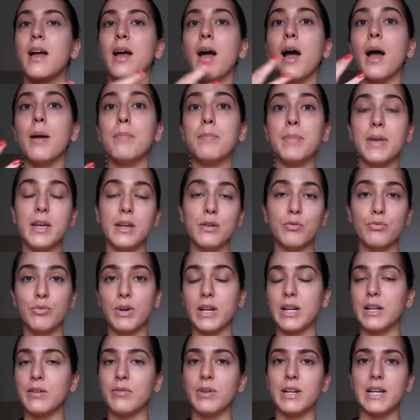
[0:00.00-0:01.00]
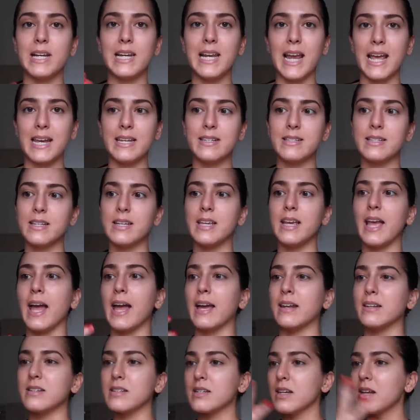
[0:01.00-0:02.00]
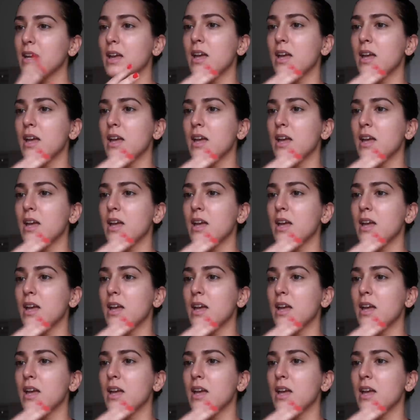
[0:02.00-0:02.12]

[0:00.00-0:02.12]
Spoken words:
I'm being really, really lazy and,